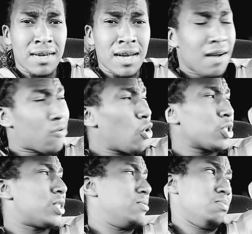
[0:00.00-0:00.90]
Of
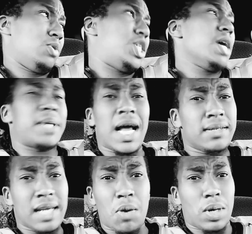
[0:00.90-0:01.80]
course, Chip Kelly
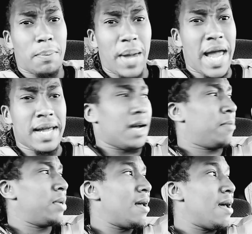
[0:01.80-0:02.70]
didn't want to pay him.